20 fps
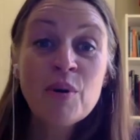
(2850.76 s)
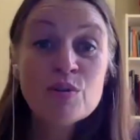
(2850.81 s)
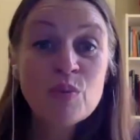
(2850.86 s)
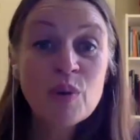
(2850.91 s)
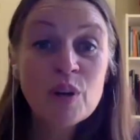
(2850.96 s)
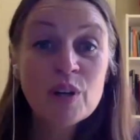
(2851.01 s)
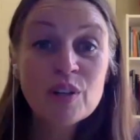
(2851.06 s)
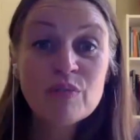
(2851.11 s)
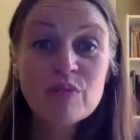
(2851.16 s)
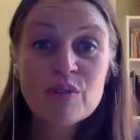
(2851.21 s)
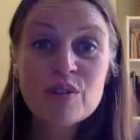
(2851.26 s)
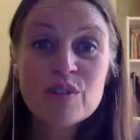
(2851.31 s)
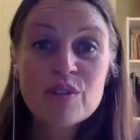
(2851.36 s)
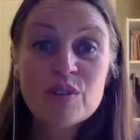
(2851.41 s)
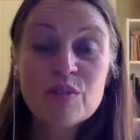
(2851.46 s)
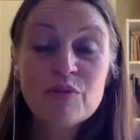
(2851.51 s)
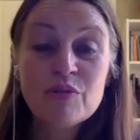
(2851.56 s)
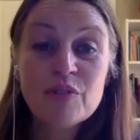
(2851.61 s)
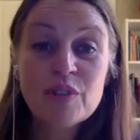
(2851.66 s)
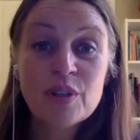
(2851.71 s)
wonderful
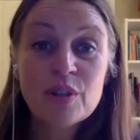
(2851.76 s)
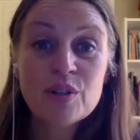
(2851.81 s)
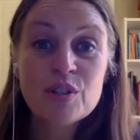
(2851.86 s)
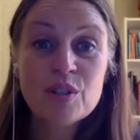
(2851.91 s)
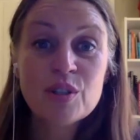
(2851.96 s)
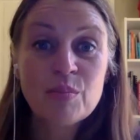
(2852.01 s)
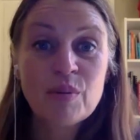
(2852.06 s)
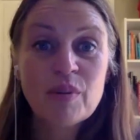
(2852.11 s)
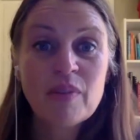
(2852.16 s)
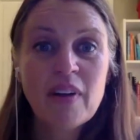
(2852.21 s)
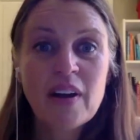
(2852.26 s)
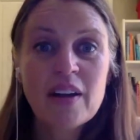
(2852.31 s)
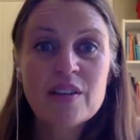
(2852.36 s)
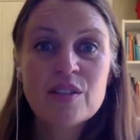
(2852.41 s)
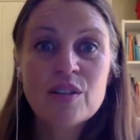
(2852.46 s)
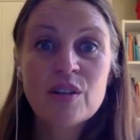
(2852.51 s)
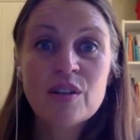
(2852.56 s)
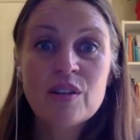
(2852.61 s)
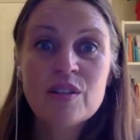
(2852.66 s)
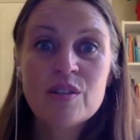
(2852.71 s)
field
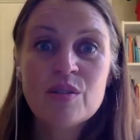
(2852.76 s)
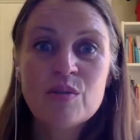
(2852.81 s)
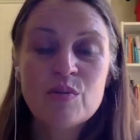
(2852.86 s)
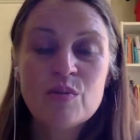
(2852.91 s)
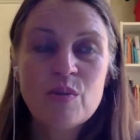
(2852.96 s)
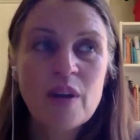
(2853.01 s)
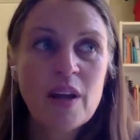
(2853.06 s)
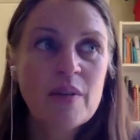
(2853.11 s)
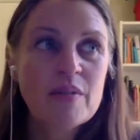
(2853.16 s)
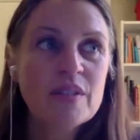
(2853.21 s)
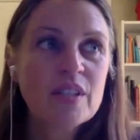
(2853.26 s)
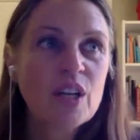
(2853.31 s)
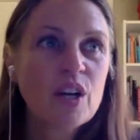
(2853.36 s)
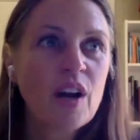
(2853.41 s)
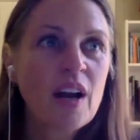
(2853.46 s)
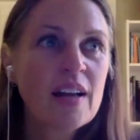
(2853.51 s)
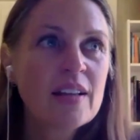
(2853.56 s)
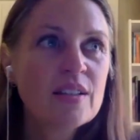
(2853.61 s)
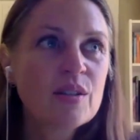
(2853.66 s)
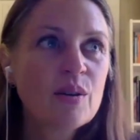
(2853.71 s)
supervisor. This is when I was in
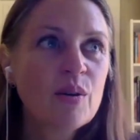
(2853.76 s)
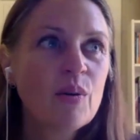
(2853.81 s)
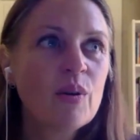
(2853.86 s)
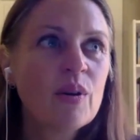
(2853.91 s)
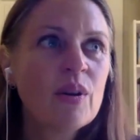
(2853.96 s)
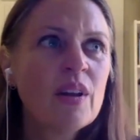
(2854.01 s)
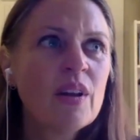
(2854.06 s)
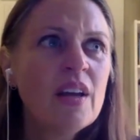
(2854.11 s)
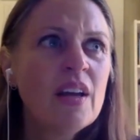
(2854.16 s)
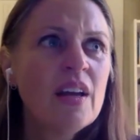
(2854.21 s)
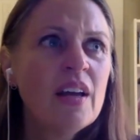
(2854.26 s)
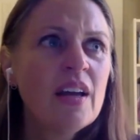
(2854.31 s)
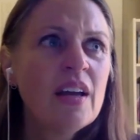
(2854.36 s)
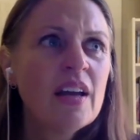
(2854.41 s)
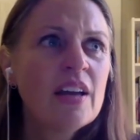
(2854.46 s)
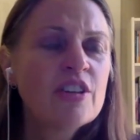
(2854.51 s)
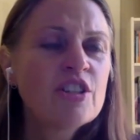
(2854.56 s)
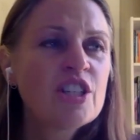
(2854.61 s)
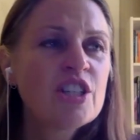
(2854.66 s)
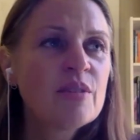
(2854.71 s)
grad school,
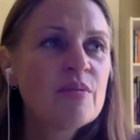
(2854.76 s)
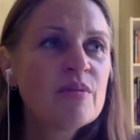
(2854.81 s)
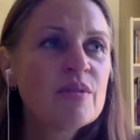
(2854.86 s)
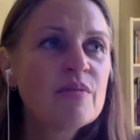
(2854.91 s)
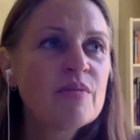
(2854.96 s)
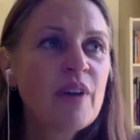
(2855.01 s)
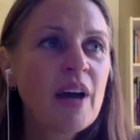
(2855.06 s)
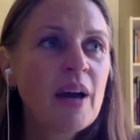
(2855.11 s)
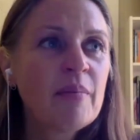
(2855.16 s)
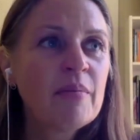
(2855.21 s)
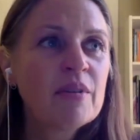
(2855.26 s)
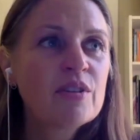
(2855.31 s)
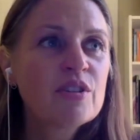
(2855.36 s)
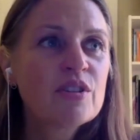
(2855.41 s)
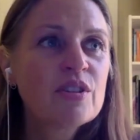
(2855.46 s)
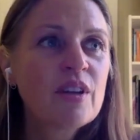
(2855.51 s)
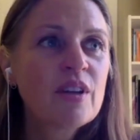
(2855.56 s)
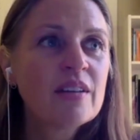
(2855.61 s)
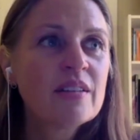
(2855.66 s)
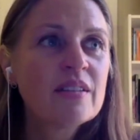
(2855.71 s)
and she was fabulous.
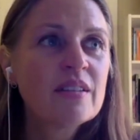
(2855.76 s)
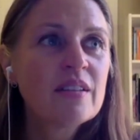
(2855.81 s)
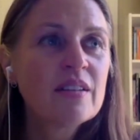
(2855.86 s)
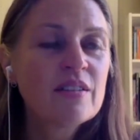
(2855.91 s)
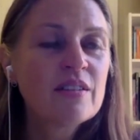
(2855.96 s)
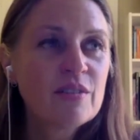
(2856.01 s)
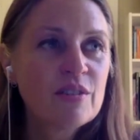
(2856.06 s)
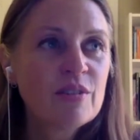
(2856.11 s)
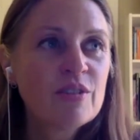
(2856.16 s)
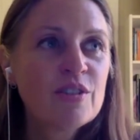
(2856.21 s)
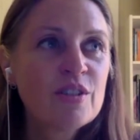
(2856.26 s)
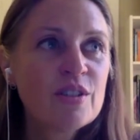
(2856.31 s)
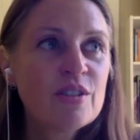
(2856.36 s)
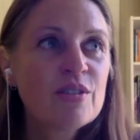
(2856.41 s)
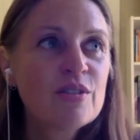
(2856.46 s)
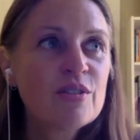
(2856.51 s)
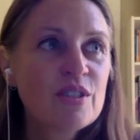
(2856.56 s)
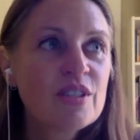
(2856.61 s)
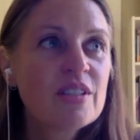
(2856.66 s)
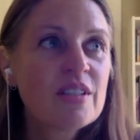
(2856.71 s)
She
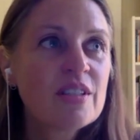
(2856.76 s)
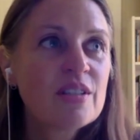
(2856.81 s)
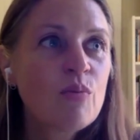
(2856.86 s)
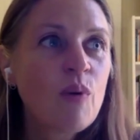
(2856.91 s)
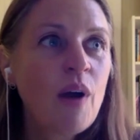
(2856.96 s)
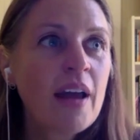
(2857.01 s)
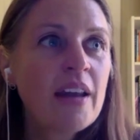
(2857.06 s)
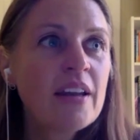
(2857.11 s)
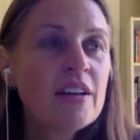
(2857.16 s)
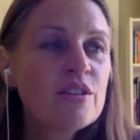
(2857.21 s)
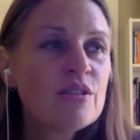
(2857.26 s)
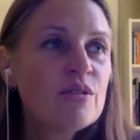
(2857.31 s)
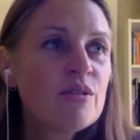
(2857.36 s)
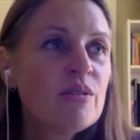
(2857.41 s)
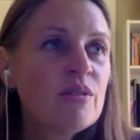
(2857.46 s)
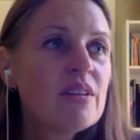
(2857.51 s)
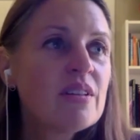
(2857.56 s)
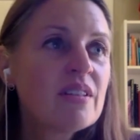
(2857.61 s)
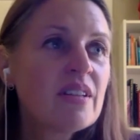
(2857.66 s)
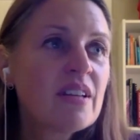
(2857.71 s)
says, "Why did you do
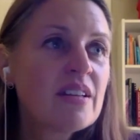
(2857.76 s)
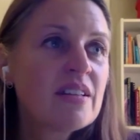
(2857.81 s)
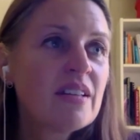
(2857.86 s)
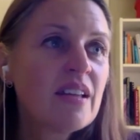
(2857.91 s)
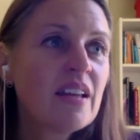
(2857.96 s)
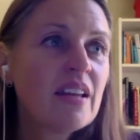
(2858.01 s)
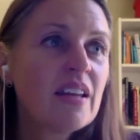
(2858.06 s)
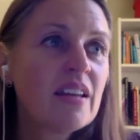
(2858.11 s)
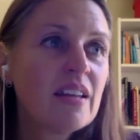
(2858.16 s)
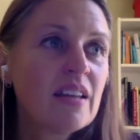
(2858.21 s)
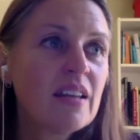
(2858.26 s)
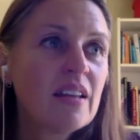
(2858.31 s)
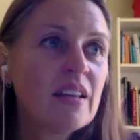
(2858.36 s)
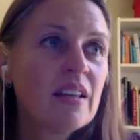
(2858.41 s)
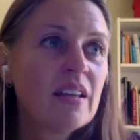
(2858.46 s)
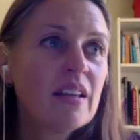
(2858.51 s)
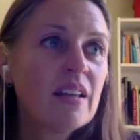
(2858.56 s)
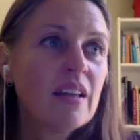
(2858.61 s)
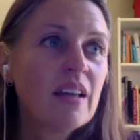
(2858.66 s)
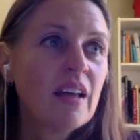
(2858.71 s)
this?" And I said,
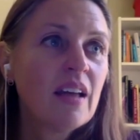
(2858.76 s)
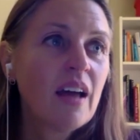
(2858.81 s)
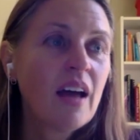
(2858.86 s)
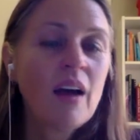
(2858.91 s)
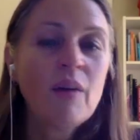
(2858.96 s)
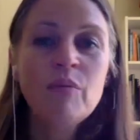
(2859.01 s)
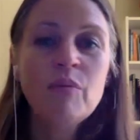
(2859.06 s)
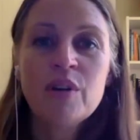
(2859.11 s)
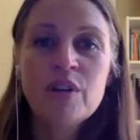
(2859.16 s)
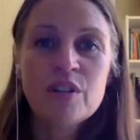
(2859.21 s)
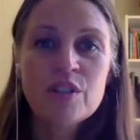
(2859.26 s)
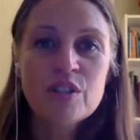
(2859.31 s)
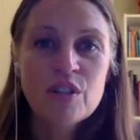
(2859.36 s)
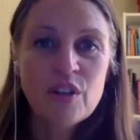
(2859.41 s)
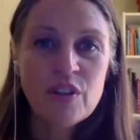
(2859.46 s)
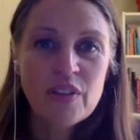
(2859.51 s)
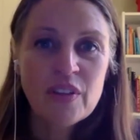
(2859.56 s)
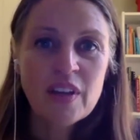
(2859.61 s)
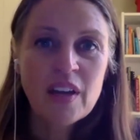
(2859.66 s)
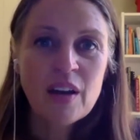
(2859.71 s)
"I wanted you to
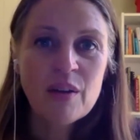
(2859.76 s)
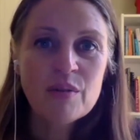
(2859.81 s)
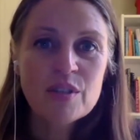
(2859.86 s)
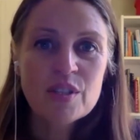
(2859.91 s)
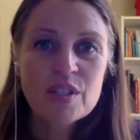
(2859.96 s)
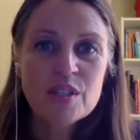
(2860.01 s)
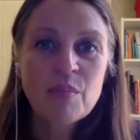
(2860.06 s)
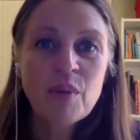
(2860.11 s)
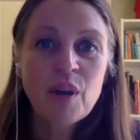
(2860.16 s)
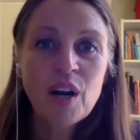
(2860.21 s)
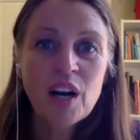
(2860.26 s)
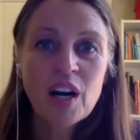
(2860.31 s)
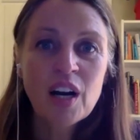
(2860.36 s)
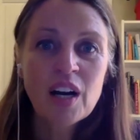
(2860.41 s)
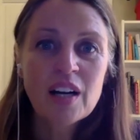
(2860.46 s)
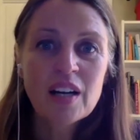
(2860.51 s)
think I was smart.